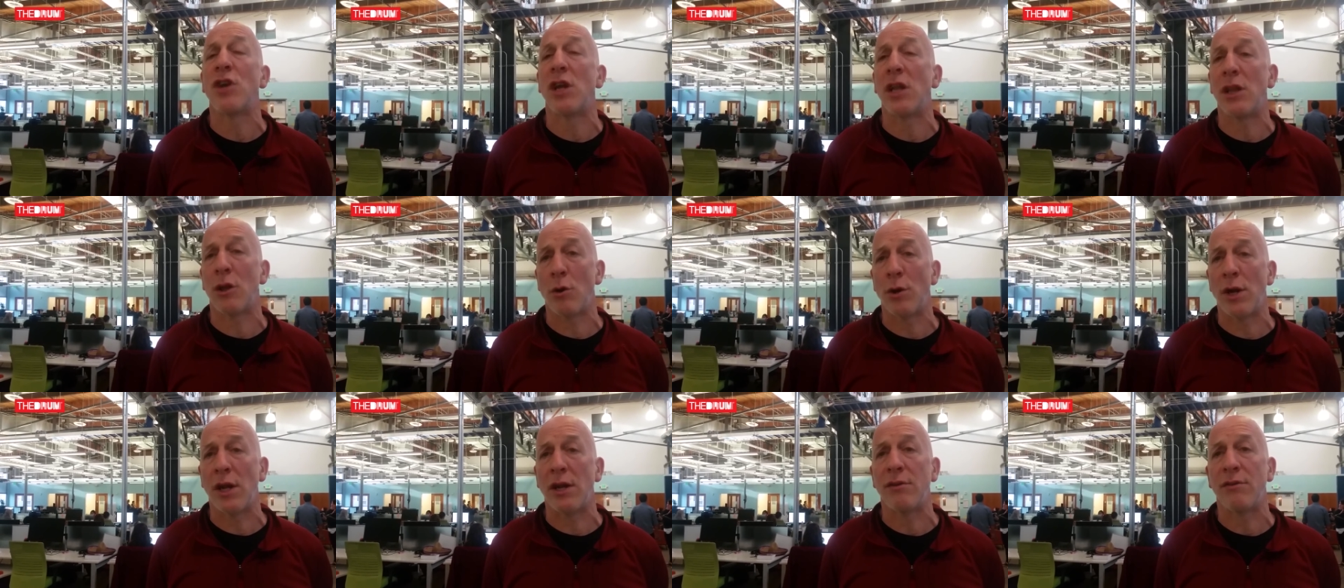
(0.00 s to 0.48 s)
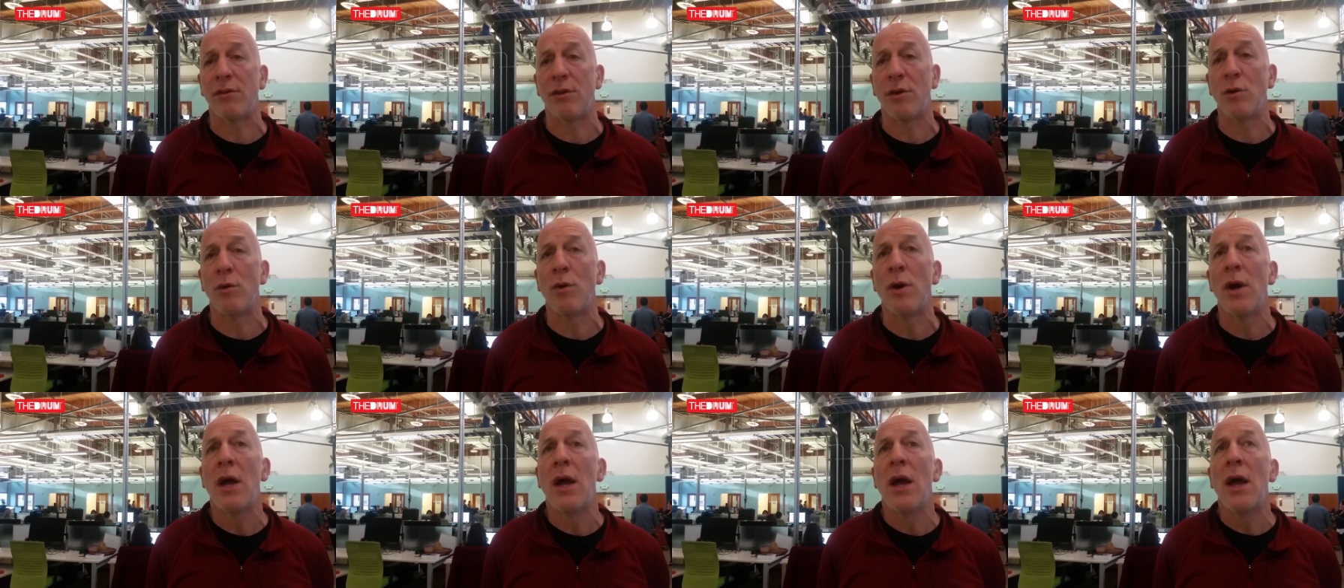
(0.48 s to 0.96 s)
machine learning
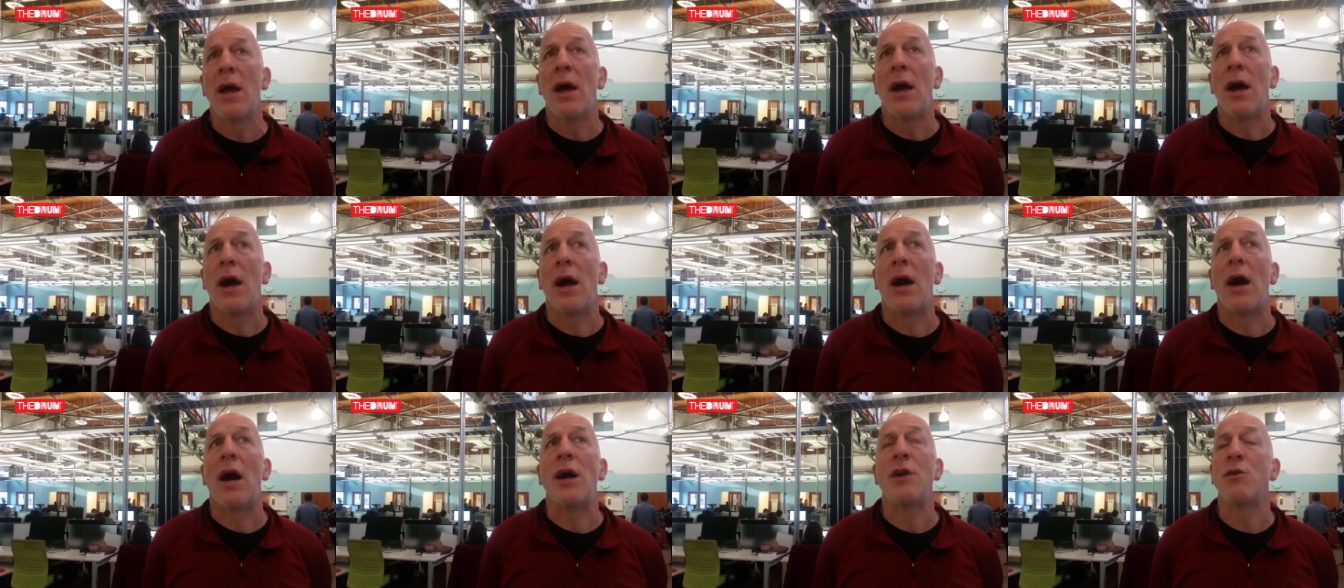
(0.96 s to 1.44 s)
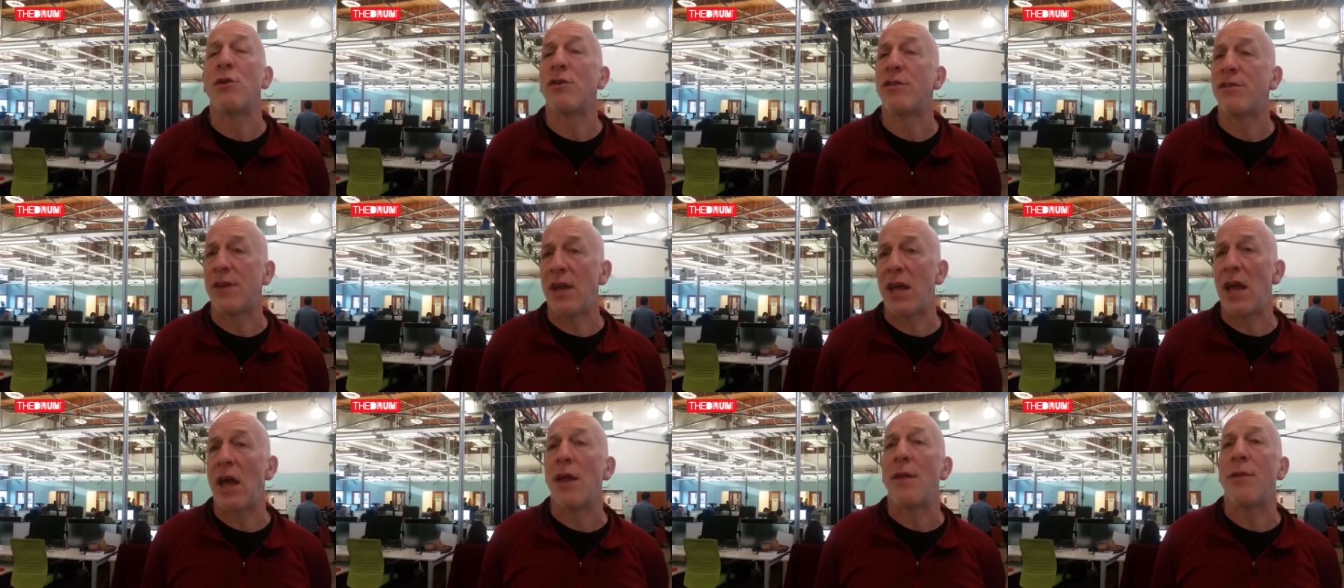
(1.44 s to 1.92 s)
to uh,
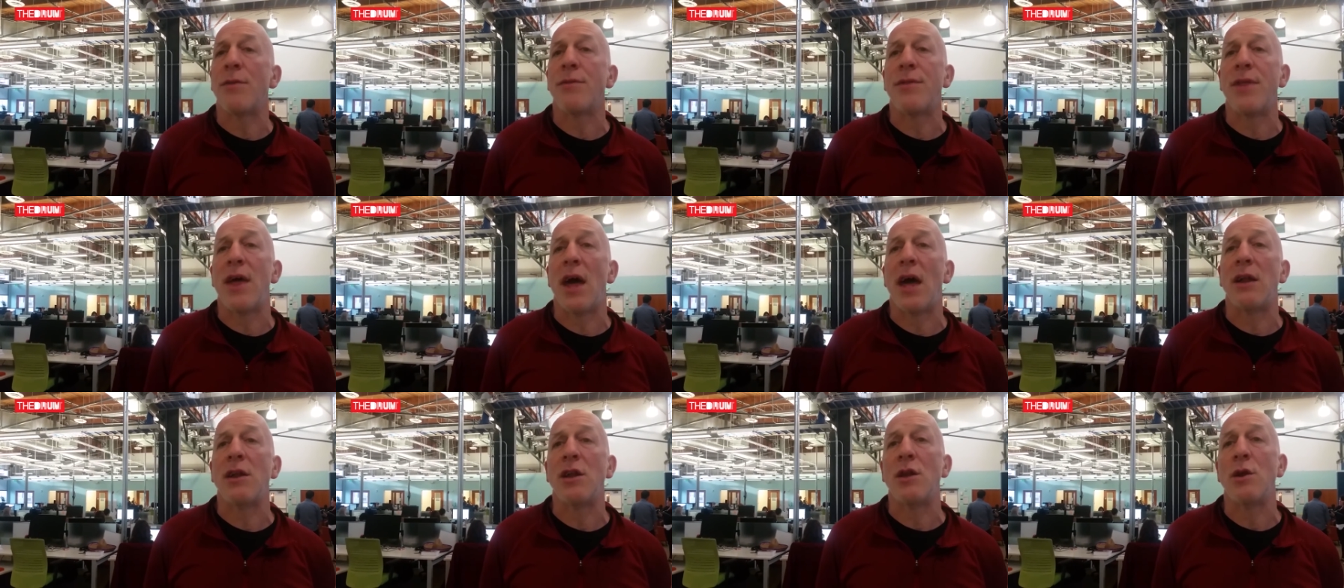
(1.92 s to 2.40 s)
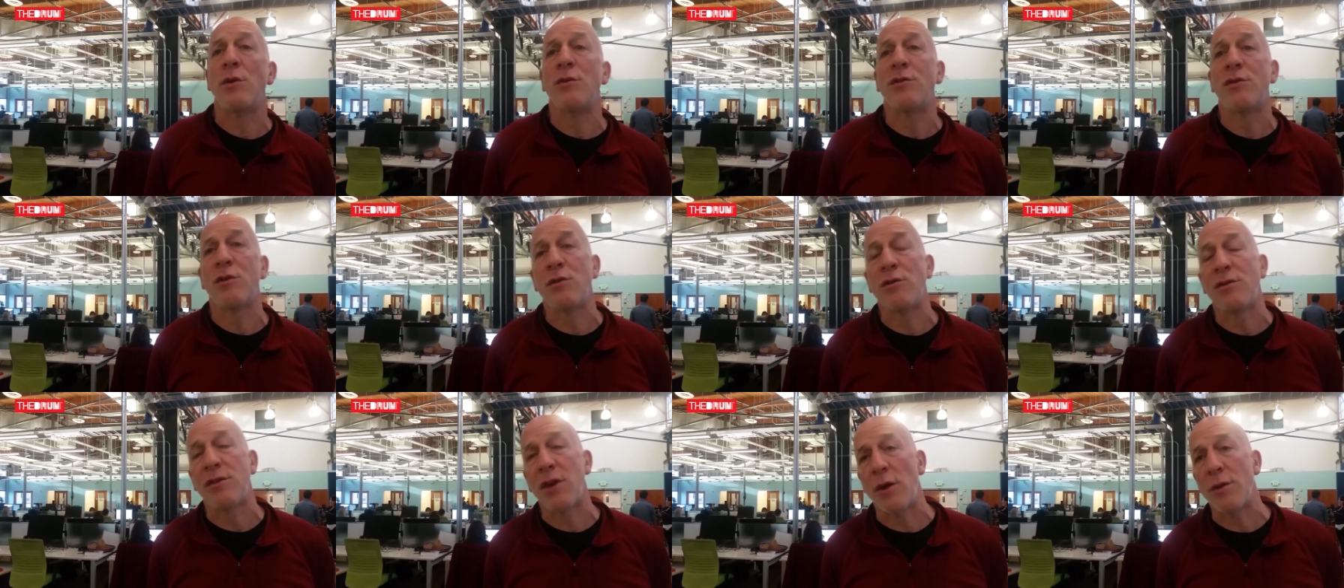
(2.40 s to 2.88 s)
understand that
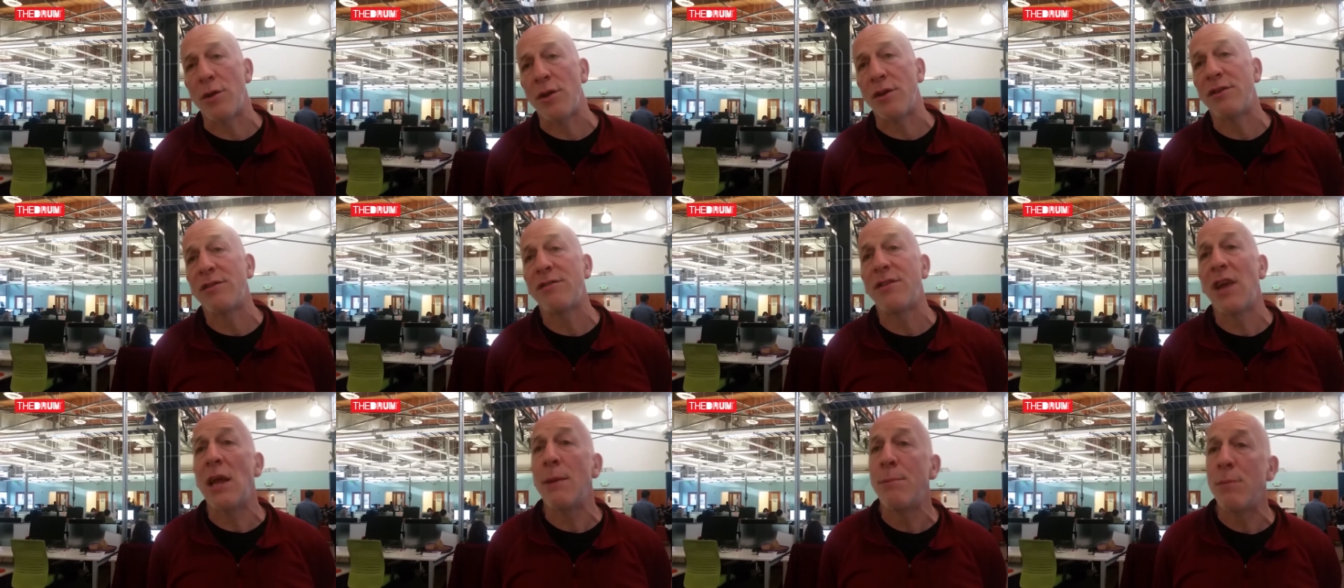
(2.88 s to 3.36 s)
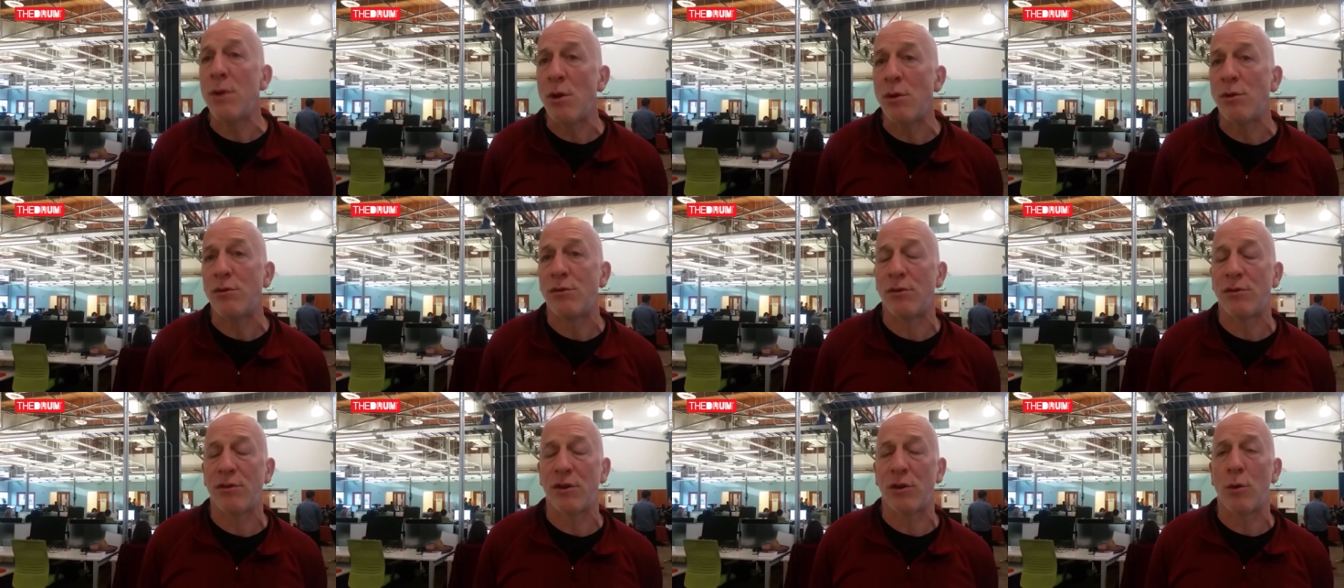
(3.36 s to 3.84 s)
users are the same
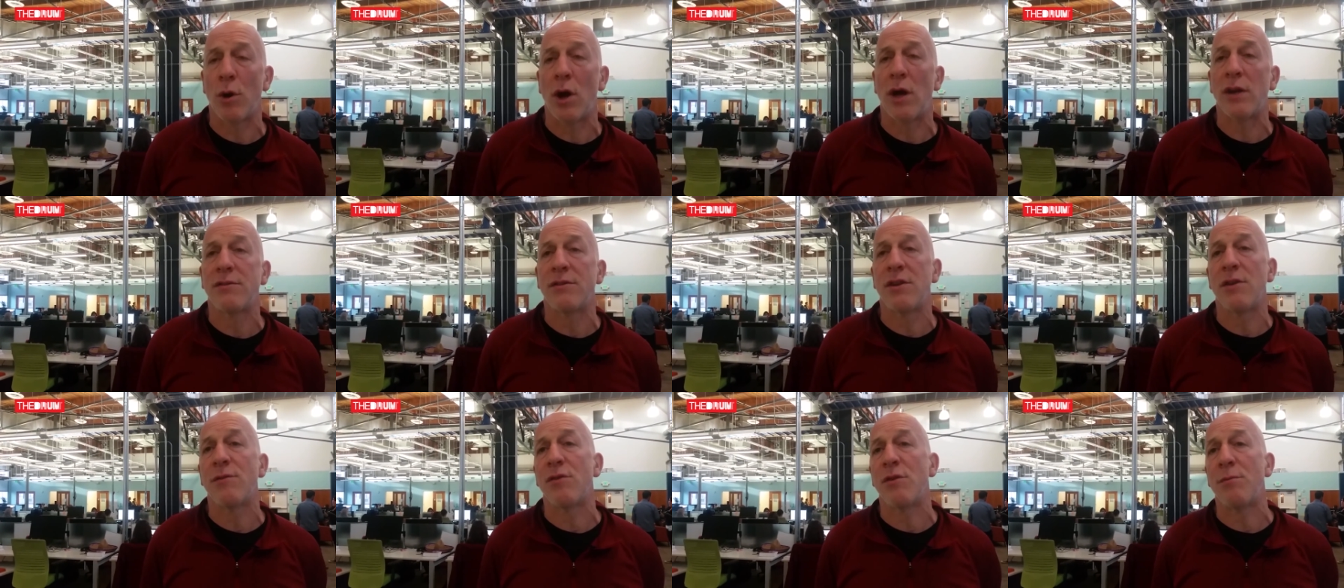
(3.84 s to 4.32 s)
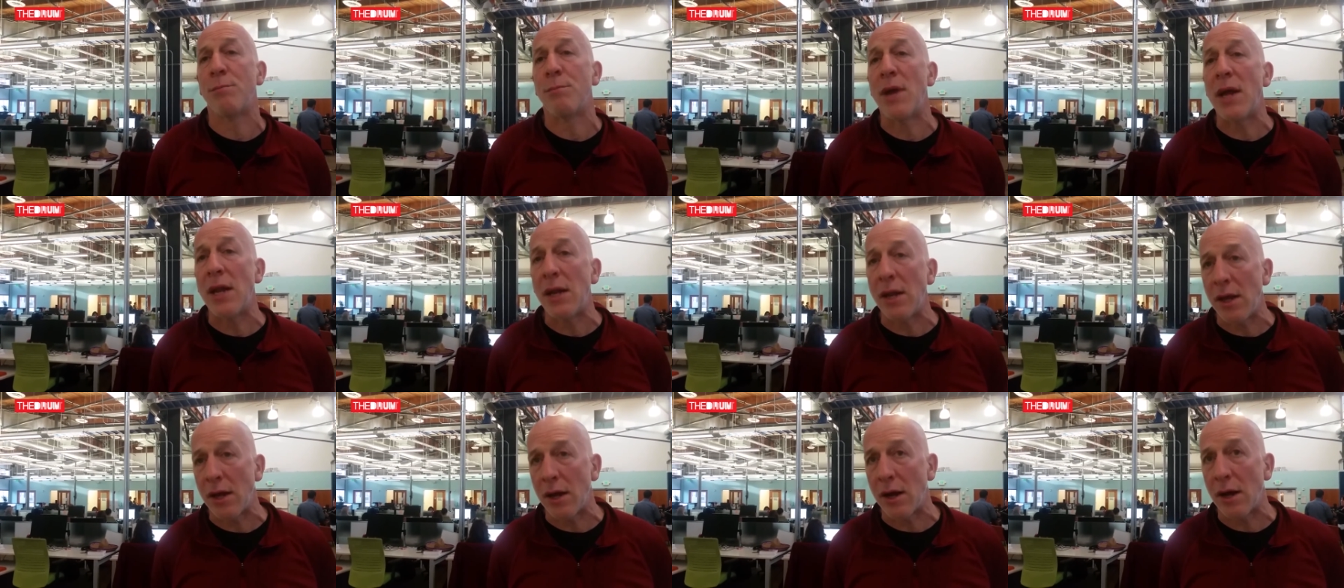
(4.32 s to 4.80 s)
users across different
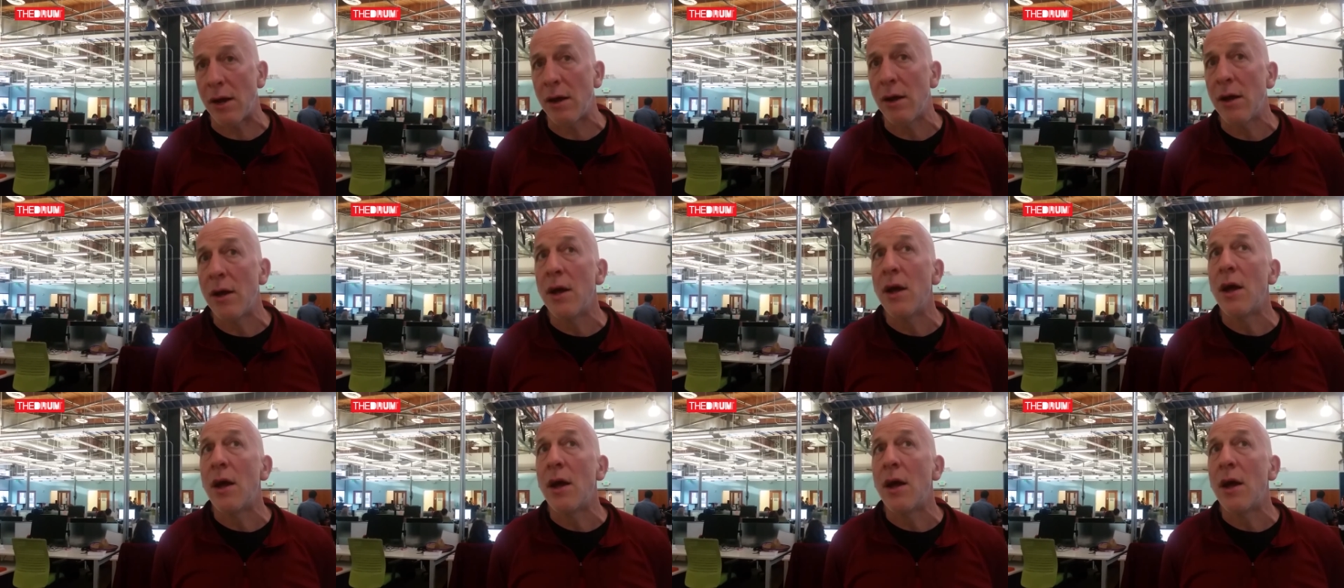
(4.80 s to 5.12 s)
media,